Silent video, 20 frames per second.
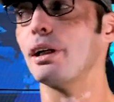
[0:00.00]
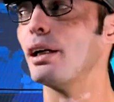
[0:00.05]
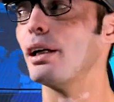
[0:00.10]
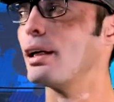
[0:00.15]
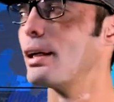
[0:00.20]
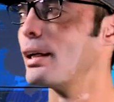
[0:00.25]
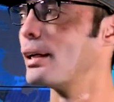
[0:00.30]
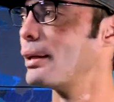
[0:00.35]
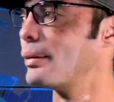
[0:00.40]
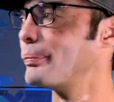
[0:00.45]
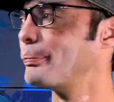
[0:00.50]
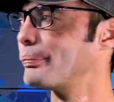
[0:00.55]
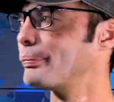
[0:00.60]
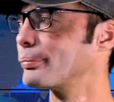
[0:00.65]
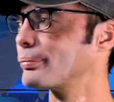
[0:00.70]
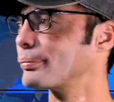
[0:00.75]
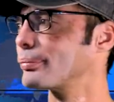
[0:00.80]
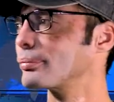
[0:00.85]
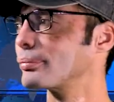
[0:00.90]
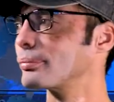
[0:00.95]
Uh,
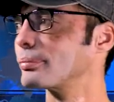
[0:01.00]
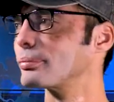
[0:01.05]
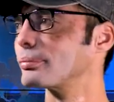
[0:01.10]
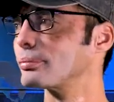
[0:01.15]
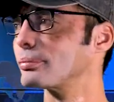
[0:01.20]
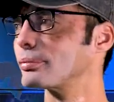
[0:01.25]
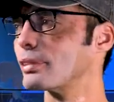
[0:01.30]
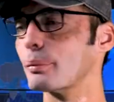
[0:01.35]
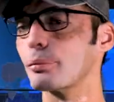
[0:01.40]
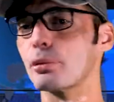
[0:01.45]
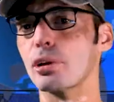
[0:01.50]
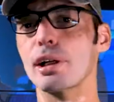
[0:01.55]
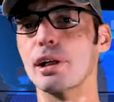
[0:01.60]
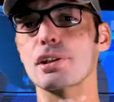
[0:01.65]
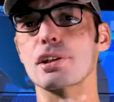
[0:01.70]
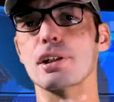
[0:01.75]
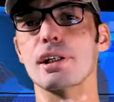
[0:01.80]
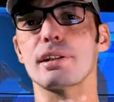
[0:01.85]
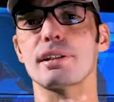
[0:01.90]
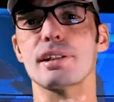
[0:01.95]
I'm trying
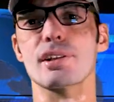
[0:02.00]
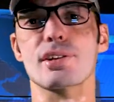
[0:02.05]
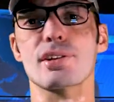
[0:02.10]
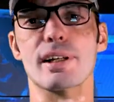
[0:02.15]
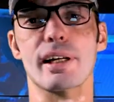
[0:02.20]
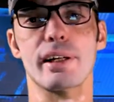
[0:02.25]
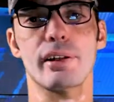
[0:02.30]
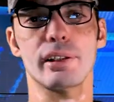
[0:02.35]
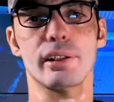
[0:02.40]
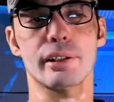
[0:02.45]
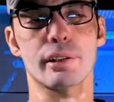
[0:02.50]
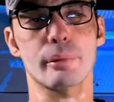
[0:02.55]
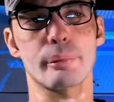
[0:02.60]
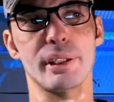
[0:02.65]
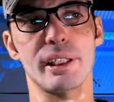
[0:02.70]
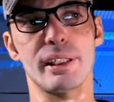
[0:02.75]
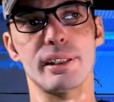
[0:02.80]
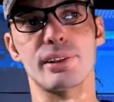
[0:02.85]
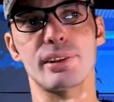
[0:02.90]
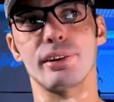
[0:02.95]
to change the style a little
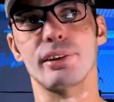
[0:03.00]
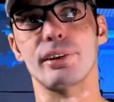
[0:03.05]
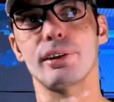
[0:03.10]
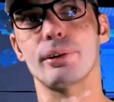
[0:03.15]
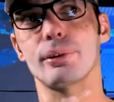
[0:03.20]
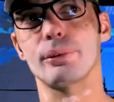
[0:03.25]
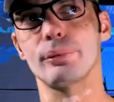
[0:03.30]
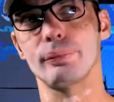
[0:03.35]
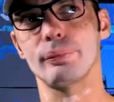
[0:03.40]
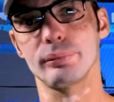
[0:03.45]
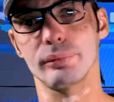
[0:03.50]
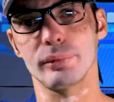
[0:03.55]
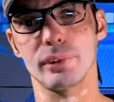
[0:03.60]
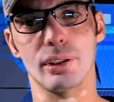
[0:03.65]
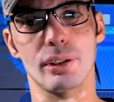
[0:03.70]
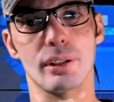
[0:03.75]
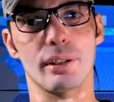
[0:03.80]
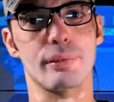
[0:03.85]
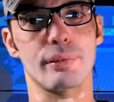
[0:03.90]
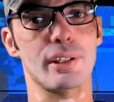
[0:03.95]
bit, you know, a
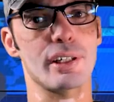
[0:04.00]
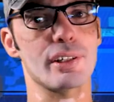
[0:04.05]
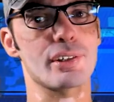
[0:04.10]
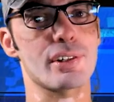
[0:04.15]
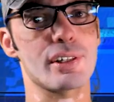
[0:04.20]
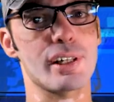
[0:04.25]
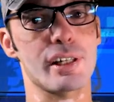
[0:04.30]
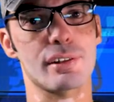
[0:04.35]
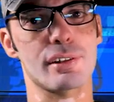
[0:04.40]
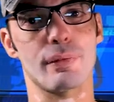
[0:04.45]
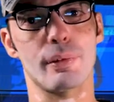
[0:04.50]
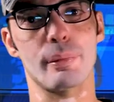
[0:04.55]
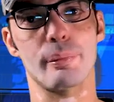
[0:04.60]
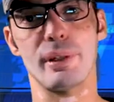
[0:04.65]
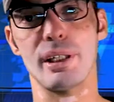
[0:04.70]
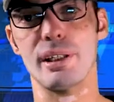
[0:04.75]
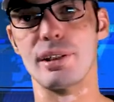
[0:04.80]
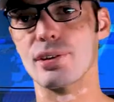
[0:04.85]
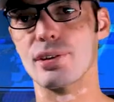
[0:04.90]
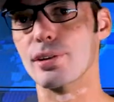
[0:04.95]
lot of things change for
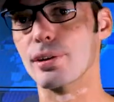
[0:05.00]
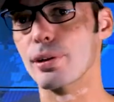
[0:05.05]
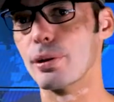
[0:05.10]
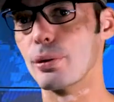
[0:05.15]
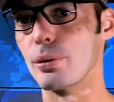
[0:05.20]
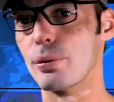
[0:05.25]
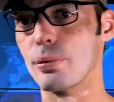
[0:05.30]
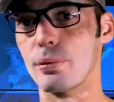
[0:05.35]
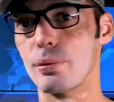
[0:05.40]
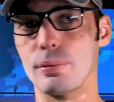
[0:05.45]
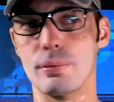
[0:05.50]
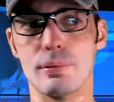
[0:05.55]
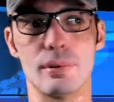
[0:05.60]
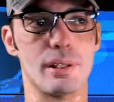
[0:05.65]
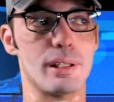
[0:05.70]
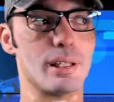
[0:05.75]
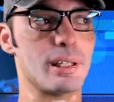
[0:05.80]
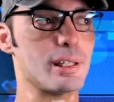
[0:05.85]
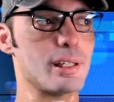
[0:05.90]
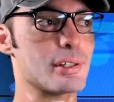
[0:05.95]
me, so
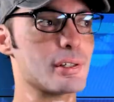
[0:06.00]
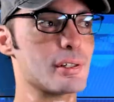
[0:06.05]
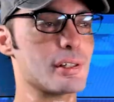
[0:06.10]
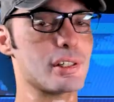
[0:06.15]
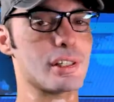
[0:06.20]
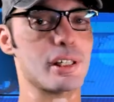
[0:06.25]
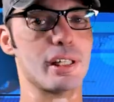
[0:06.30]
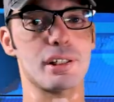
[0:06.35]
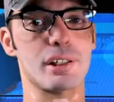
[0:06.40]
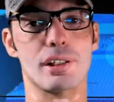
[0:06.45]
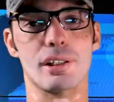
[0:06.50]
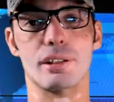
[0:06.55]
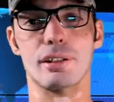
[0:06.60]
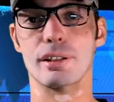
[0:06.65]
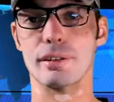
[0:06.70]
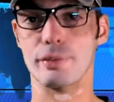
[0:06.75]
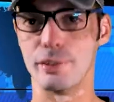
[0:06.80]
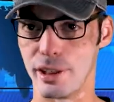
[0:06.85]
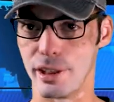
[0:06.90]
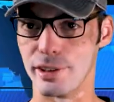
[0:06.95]
I should change a
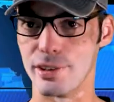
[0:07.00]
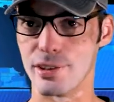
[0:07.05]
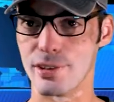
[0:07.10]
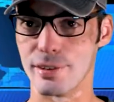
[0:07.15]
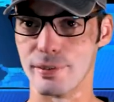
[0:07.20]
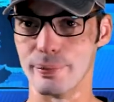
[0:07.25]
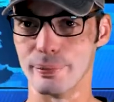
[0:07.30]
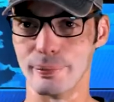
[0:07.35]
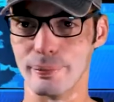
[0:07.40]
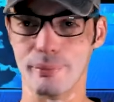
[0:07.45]
lot of things.